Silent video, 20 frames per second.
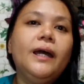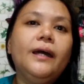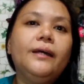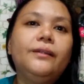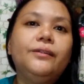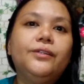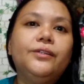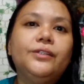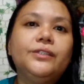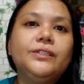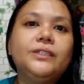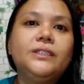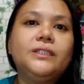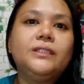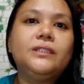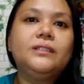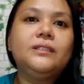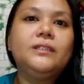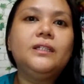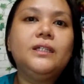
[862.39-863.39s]
And
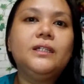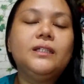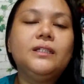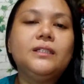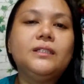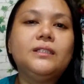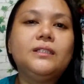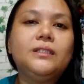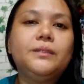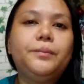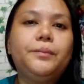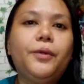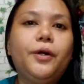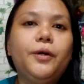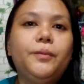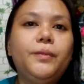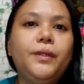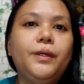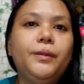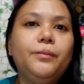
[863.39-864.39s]
there's this
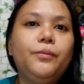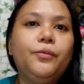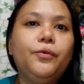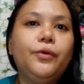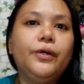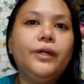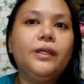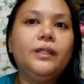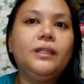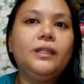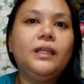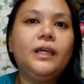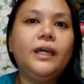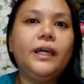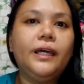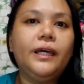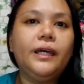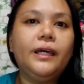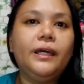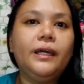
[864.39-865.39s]
problem with
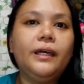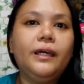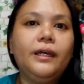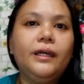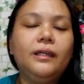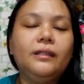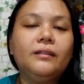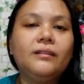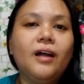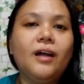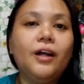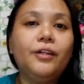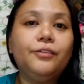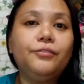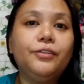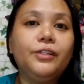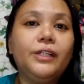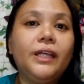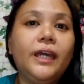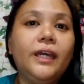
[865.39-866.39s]
a Taal
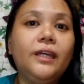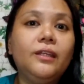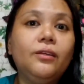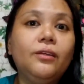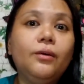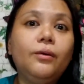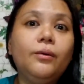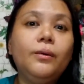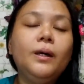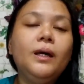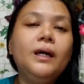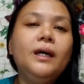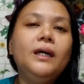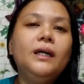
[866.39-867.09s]
volcano.